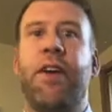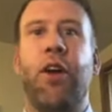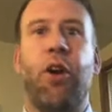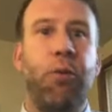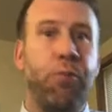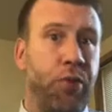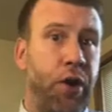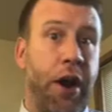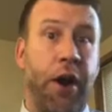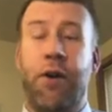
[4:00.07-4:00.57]
our
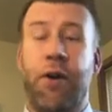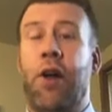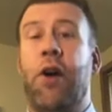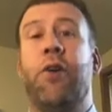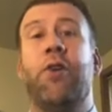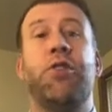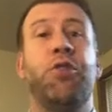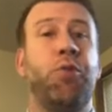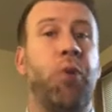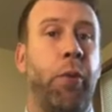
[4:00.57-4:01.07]
prior
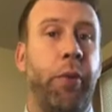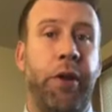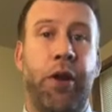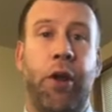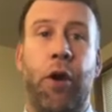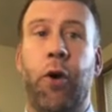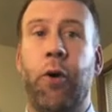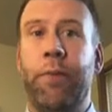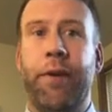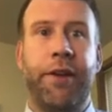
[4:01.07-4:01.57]
knowledge of what we
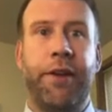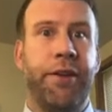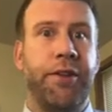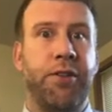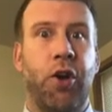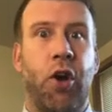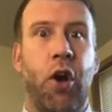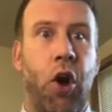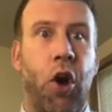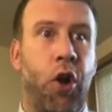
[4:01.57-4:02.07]
know, because
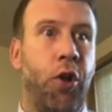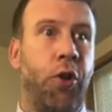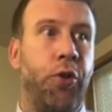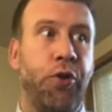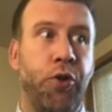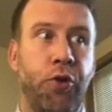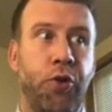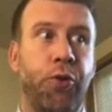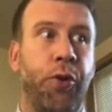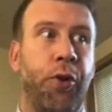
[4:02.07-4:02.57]
all
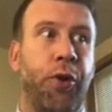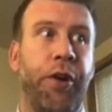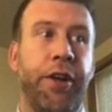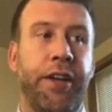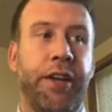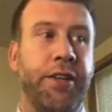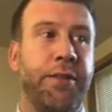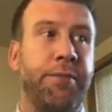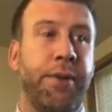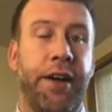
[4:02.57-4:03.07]
new learning
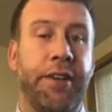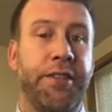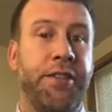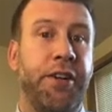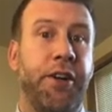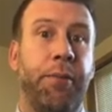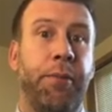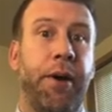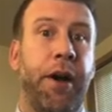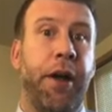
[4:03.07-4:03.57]
is posited
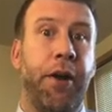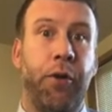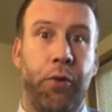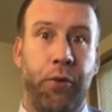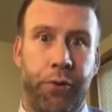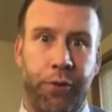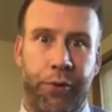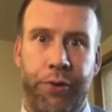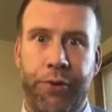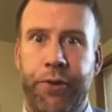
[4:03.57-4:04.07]
upon
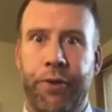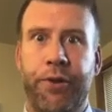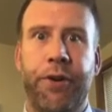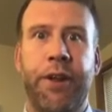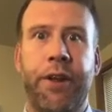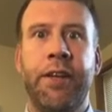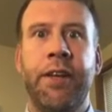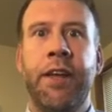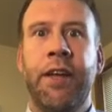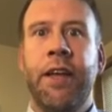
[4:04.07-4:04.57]
old
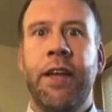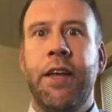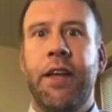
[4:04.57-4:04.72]
learning.